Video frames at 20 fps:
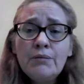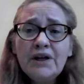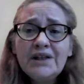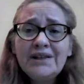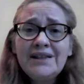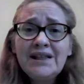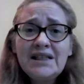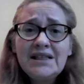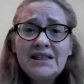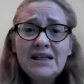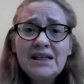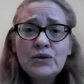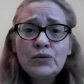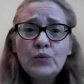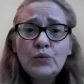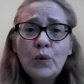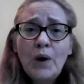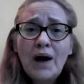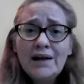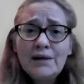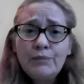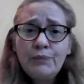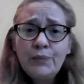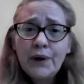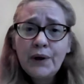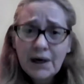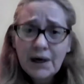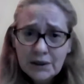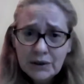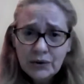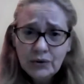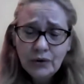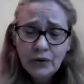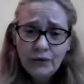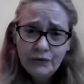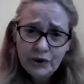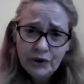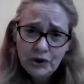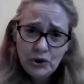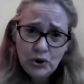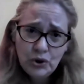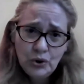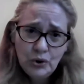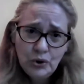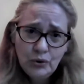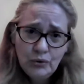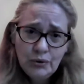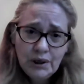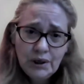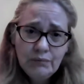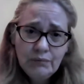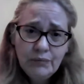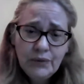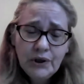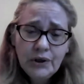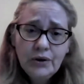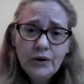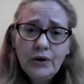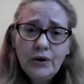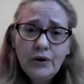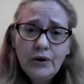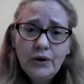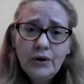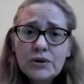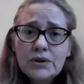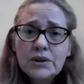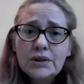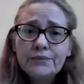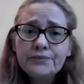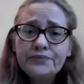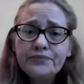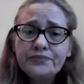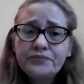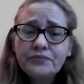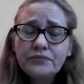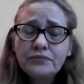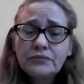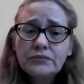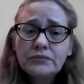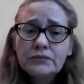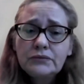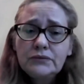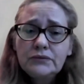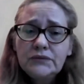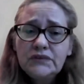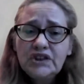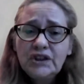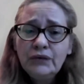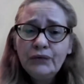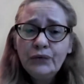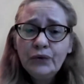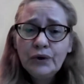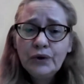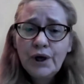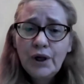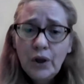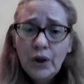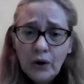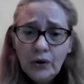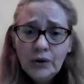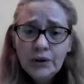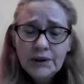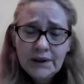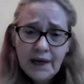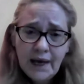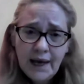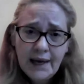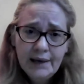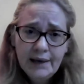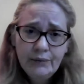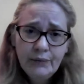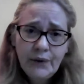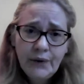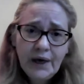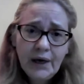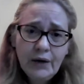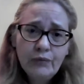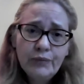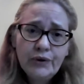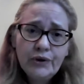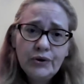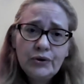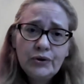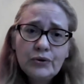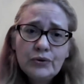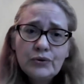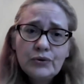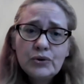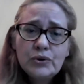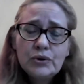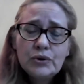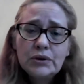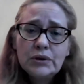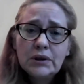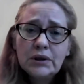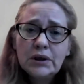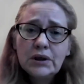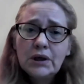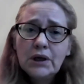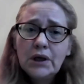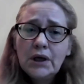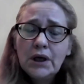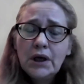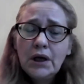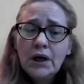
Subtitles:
But this is one part of the story, because for a long time we have been used to